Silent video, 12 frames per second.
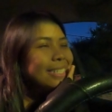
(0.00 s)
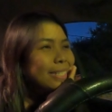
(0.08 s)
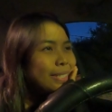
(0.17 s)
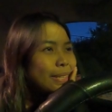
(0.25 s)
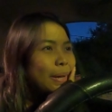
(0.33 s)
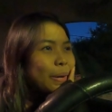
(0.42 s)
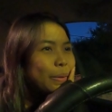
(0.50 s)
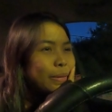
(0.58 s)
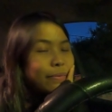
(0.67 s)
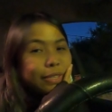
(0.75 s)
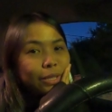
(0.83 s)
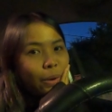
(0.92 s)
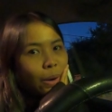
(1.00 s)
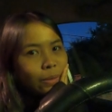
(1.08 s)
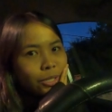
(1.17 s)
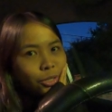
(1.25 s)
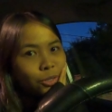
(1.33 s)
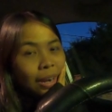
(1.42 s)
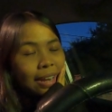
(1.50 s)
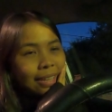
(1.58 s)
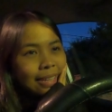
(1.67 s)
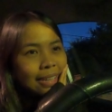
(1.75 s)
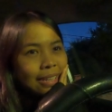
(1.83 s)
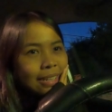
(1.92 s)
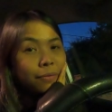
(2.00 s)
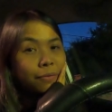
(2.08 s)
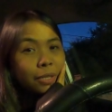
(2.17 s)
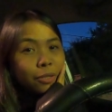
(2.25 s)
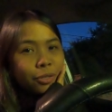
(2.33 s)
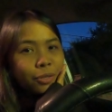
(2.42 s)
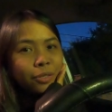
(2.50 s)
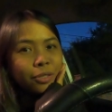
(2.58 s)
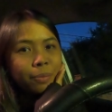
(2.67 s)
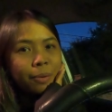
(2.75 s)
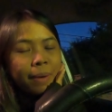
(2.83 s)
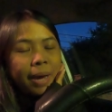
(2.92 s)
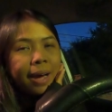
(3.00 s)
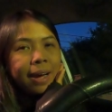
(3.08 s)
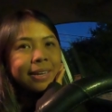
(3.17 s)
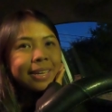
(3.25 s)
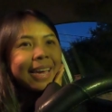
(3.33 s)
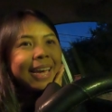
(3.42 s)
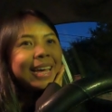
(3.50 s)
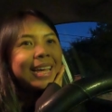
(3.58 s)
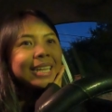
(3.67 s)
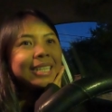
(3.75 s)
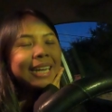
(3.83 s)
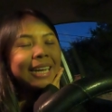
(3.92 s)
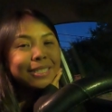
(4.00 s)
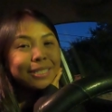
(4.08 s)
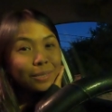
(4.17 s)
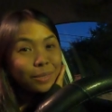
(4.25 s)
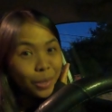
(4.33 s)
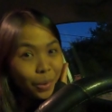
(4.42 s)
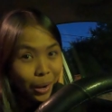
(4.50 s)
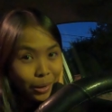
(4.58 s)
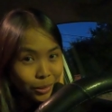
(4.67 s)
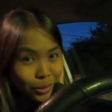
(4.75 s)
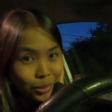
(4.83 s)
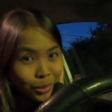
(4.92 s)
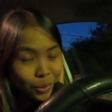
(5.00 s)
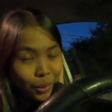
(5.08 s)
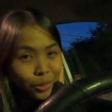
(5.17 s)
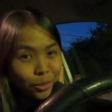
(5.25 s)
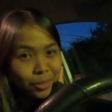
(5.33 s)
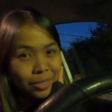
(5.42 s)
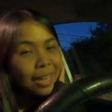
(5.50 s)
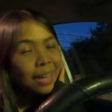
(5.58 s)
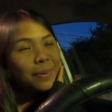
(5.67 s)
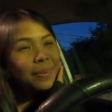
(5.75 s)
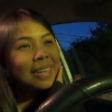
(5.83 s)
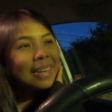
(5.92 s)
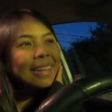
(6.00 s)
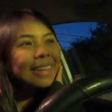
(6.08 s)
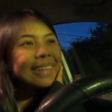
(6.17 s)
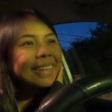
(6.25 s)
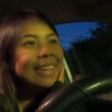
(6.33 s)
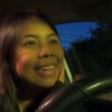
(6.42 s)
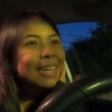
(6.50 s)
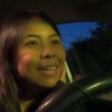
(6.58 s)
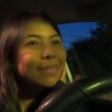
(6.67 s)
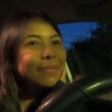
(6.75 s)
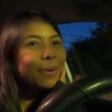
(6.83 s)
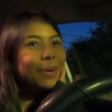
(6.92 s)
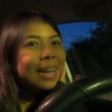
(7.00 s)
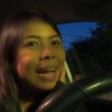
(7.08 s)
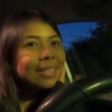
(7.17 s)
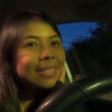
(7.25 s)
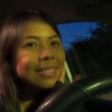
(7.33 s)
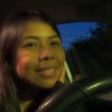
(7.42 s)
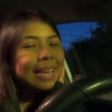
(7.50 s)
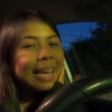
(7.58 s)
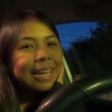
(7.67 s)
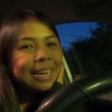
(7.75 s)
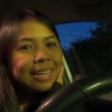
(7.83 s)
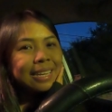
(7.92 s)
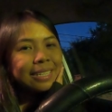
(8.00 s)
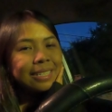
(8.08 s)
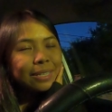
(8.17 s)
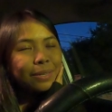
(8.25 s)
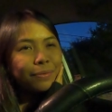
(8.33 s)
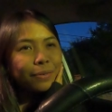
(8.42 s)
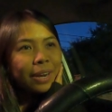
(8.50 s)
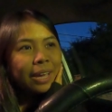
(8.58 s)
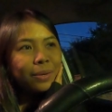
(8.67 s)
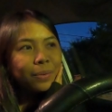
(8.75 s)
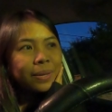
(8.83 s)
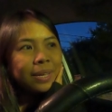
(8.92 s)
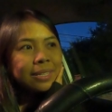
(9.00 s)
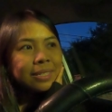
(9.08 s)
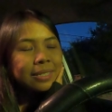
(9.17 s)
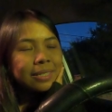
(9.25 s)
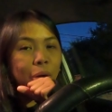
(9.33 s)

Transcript: So even though I was dragging, it feels good to be back, and I still know how to do ultrasound for not scanning for 8 weeks.